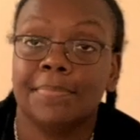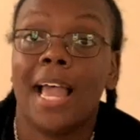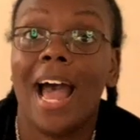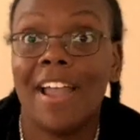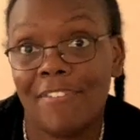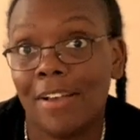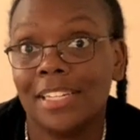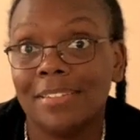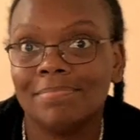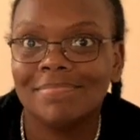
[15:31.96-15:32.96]
I
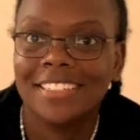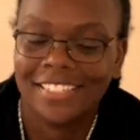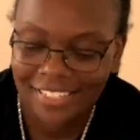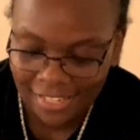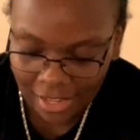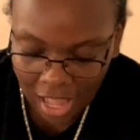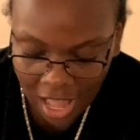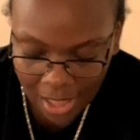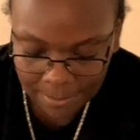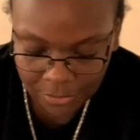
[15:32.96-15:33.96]
found it.
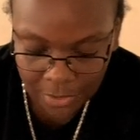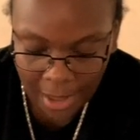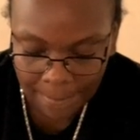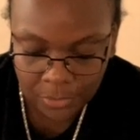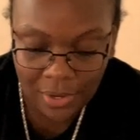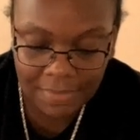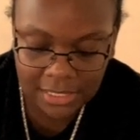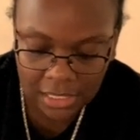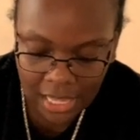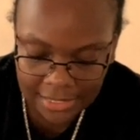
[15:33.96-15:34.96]
Um, so yeah, so I have this
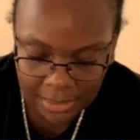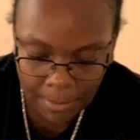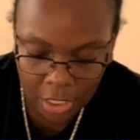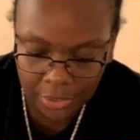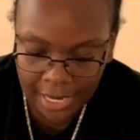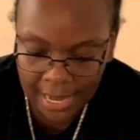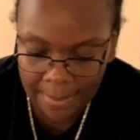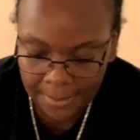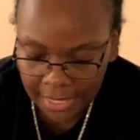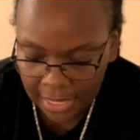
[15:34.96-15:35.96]
in the Classic
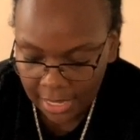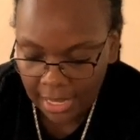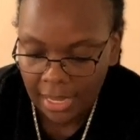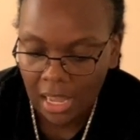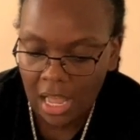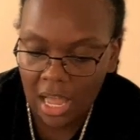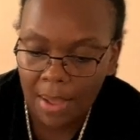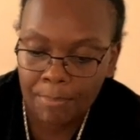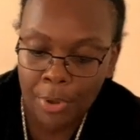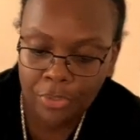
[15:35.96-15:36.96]
monogram. Uh,
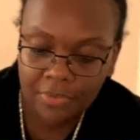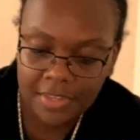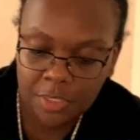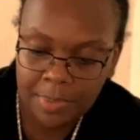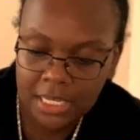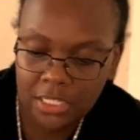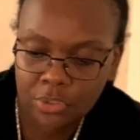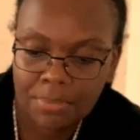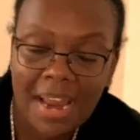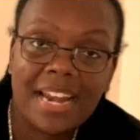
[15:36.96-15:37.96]
both of these pieces
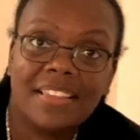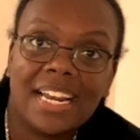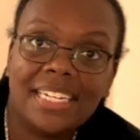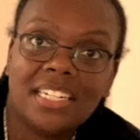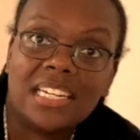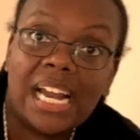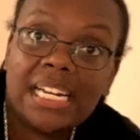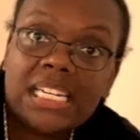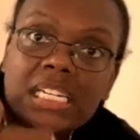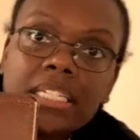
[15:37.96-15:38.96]
are made in the
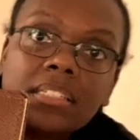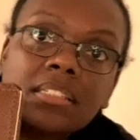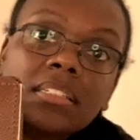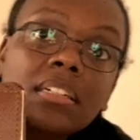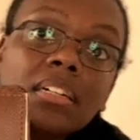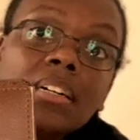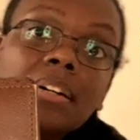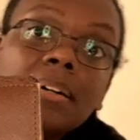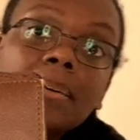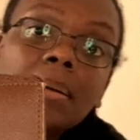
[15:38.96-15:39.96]
1990s.
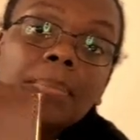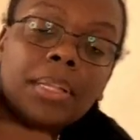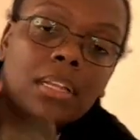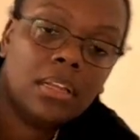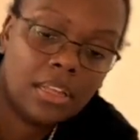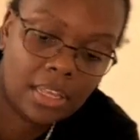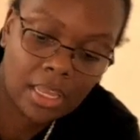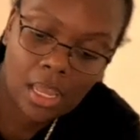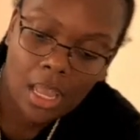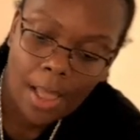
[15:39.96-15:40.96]
Um,
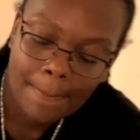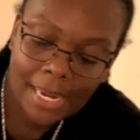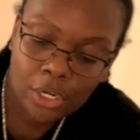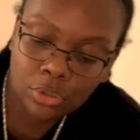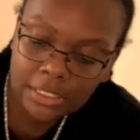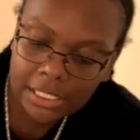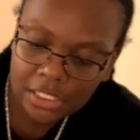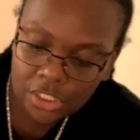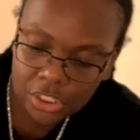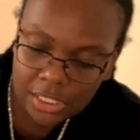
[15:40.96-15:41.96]
my only
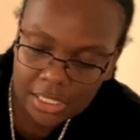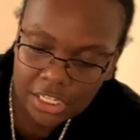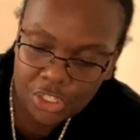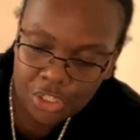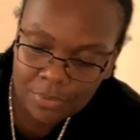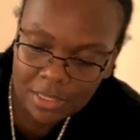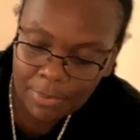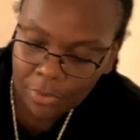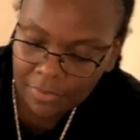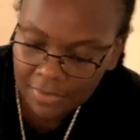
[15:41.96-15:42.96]
concern and issue with
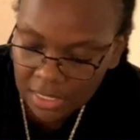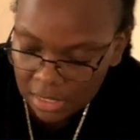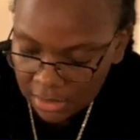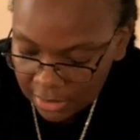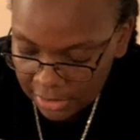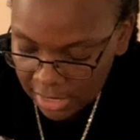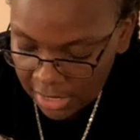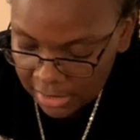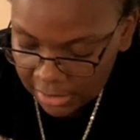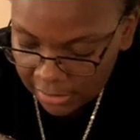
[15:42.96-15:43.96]
both of these
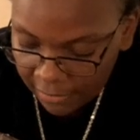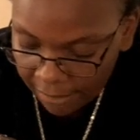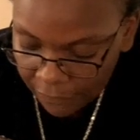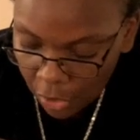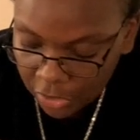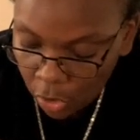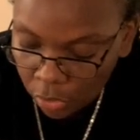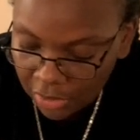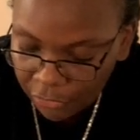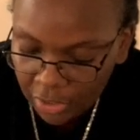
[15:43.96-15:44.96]
is it's
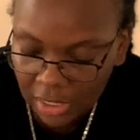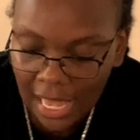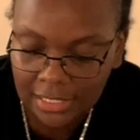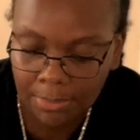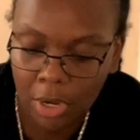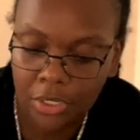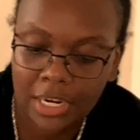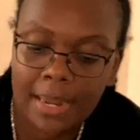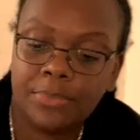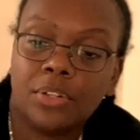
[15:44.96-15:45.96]
only for the classic
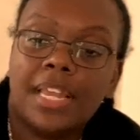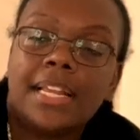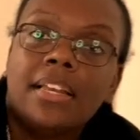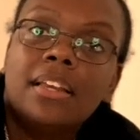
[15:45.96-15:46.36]
monogram, so like